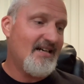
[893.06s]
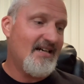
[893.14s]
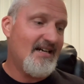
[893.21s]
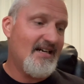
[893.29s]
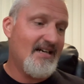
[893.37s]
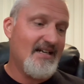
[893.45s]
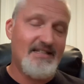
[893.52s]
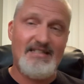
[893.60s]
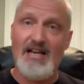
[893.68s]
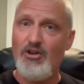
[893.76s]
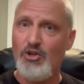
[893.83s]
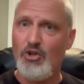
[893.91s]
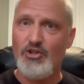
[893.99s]
uh,
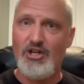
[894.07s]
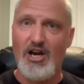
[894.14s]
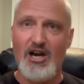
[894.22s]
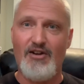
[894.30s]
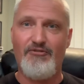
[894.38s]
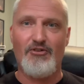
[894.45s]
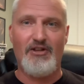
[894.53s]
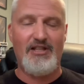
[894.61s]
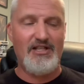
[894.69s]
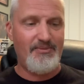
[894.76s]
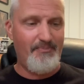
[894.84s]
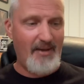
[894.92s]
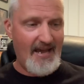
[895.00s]
download card for
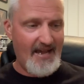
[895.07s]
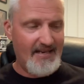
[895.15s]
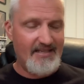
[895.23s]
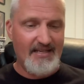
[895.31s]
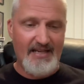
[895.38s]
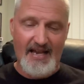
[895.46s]
this band.